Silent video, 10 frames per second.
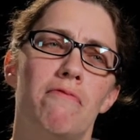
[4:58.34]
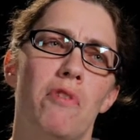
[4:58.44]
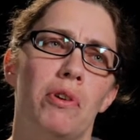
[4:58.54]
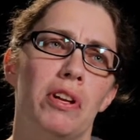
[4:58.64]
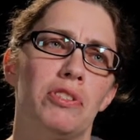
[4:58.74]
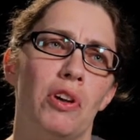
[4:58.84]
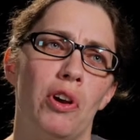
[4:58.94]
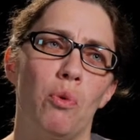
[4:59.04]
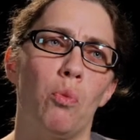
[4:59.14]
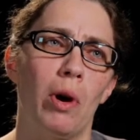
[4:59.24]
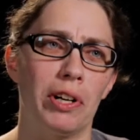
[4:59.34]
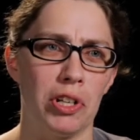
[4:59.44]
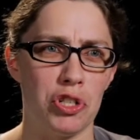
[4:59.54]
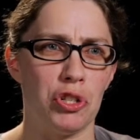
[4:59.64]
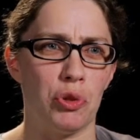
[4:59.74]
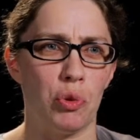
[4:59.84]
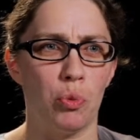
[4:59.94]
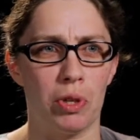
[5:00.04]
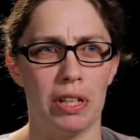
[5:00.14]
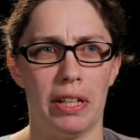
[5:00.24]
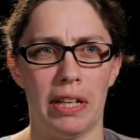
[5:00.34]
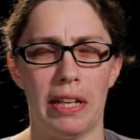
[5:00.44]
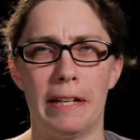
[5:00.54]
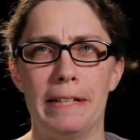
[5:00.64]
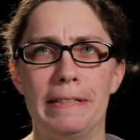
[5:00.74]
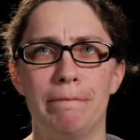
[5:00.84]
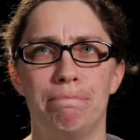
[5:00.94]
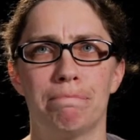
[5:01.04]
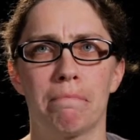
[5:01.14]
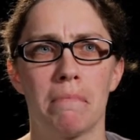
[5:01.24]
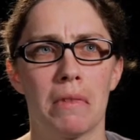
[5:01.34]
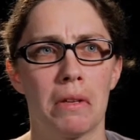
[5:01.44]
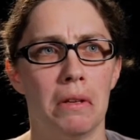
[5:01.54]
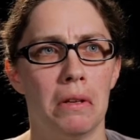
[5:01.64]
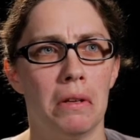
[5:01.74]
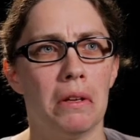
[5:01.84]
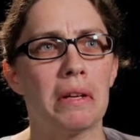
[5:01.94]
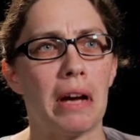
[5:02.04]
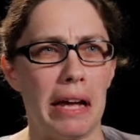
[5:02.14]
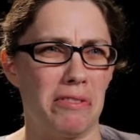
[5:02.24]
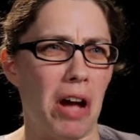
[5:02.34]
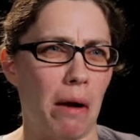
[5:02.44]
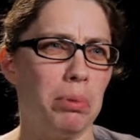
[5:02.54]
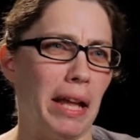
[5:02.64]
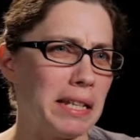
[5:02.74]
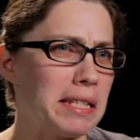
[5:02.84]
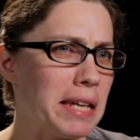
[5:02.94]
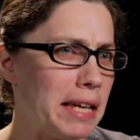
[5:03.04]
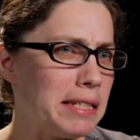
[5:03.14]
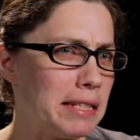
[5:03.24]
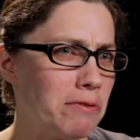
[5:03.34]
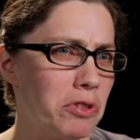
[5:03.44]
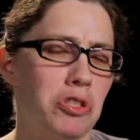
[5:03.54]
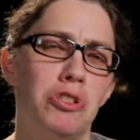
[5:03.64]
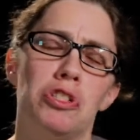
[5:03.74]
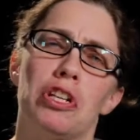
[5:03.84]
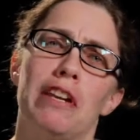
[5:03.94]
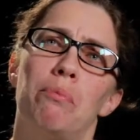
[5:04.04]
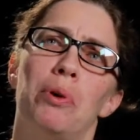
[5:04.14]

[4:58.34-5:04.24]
focus on one or two really kind of complex cases for the students to kind